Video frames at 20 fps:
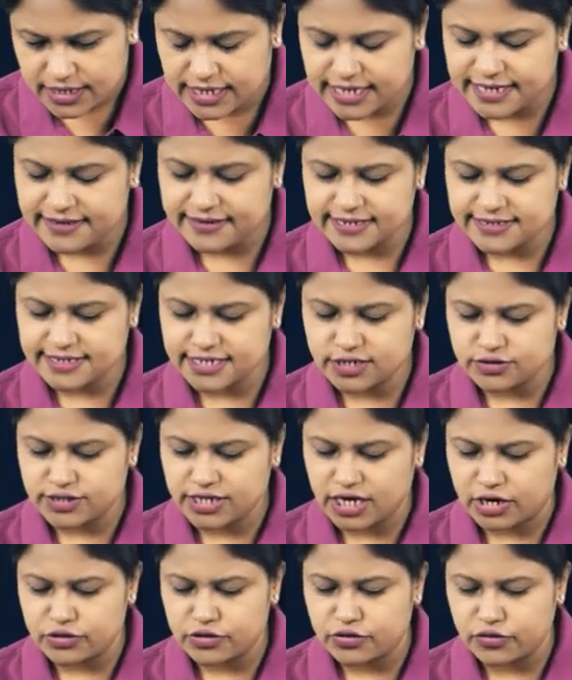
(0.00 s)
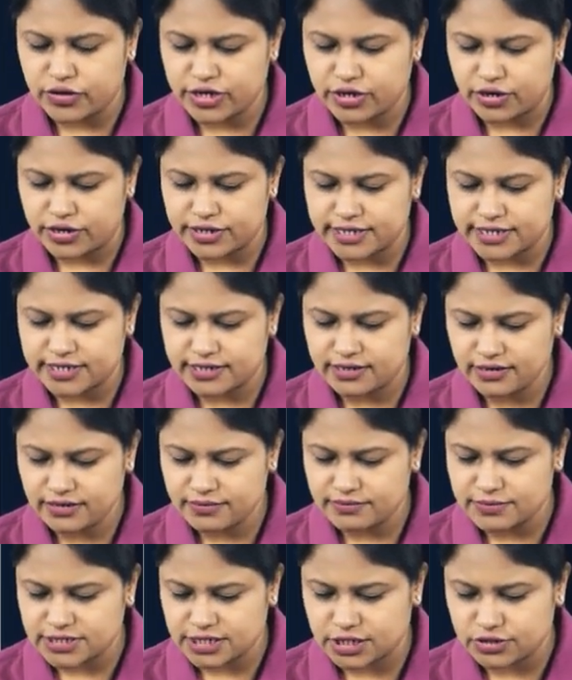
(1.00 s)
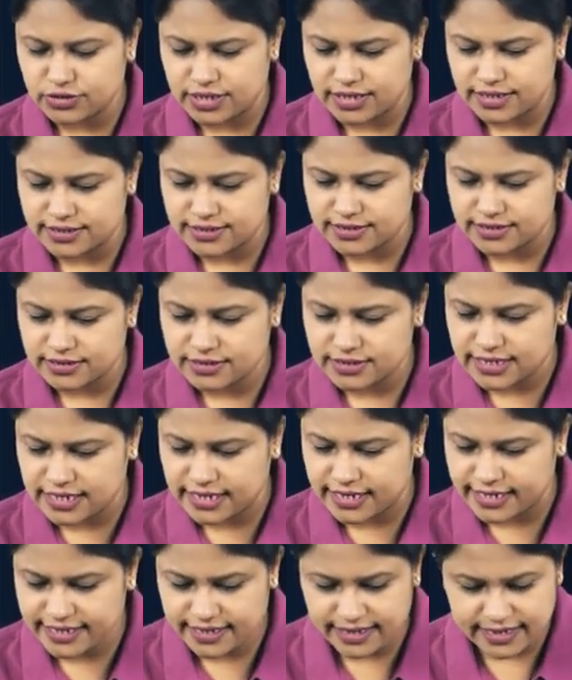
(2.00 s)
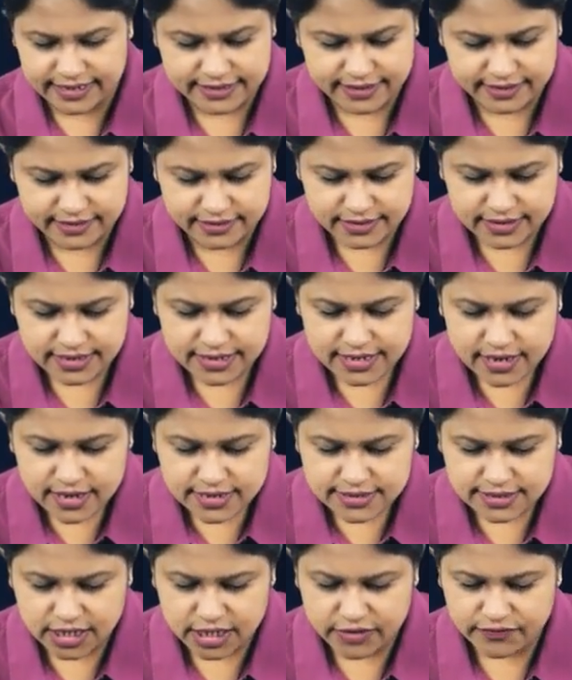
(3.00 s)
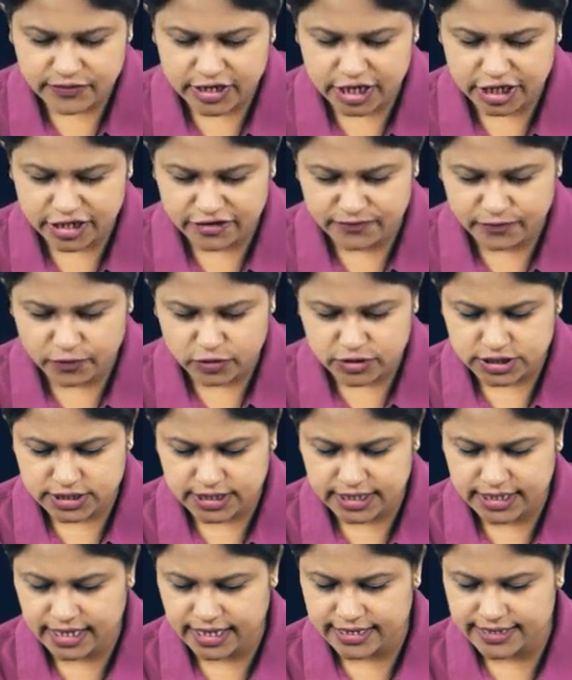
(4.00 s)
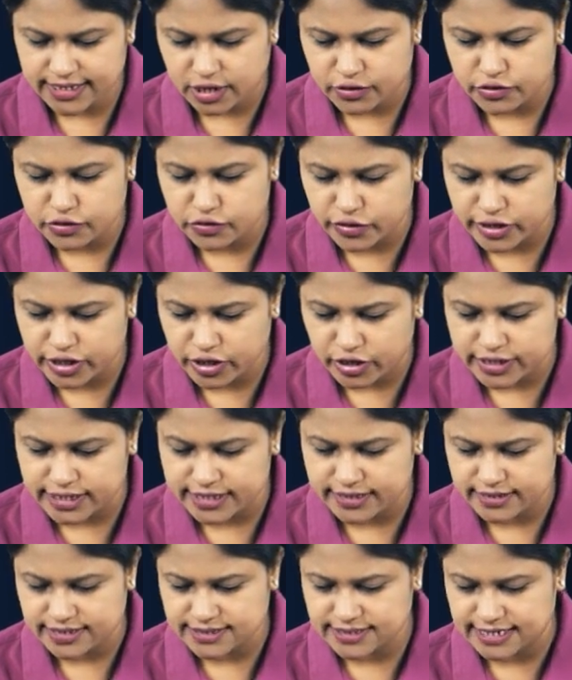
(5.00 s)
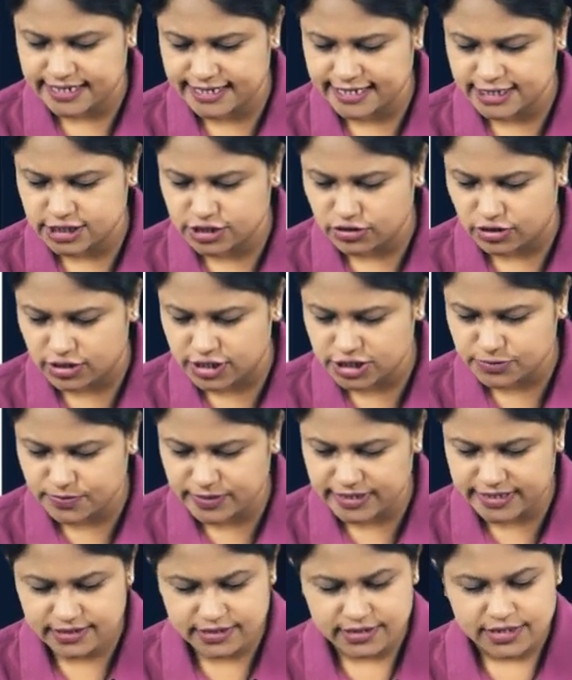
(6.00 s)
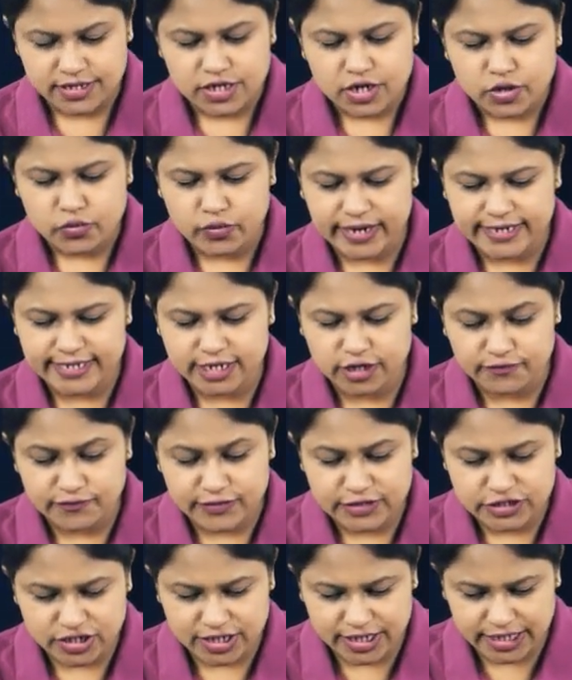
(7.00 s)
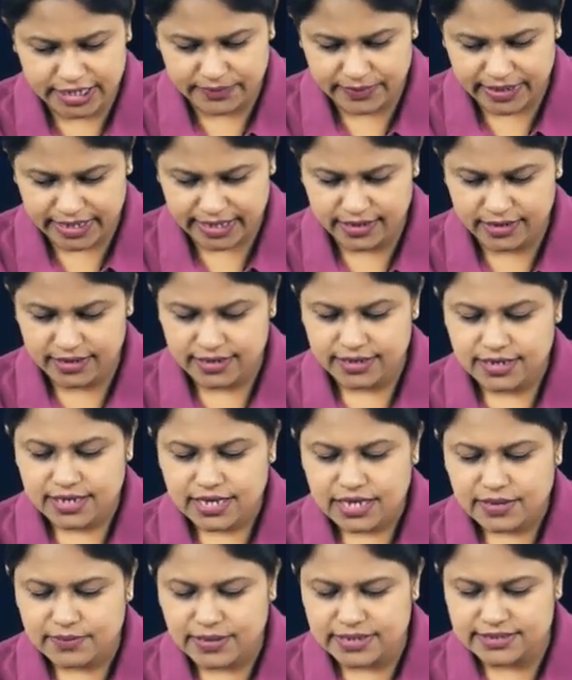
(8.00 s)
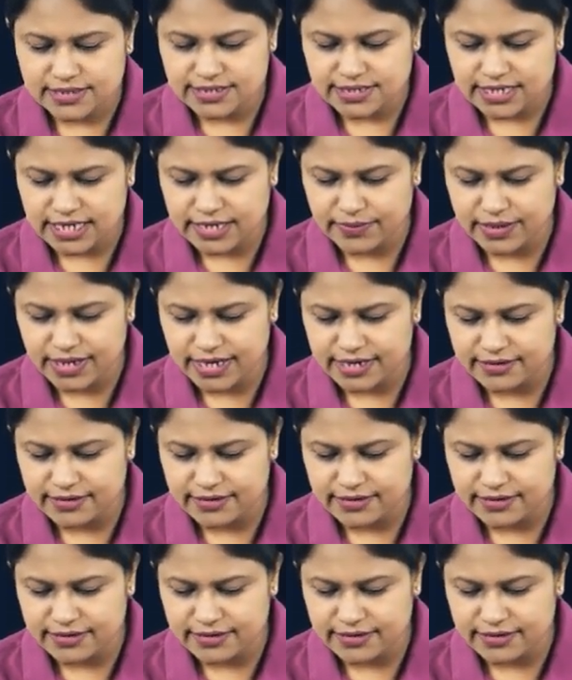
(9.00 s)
addressing to the outgoing auditor, Mr. Dalai, under certificate of posting, and the outgoing auditor has sent an acknowledgement via their official email, but this email